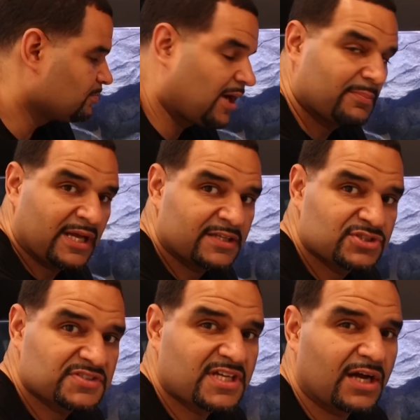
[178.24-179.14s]
My man
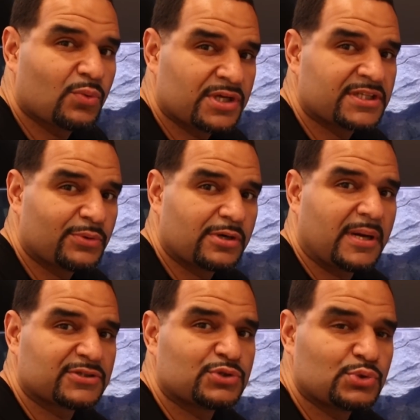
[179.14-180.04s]
just got wind that we're
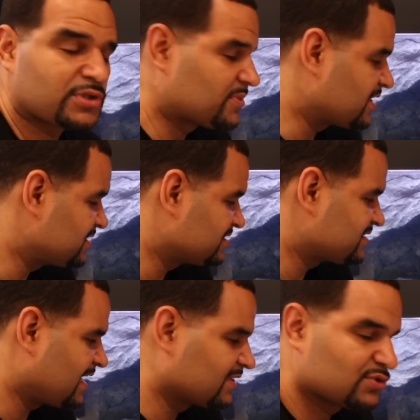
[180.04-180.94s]
about to do something in this tank,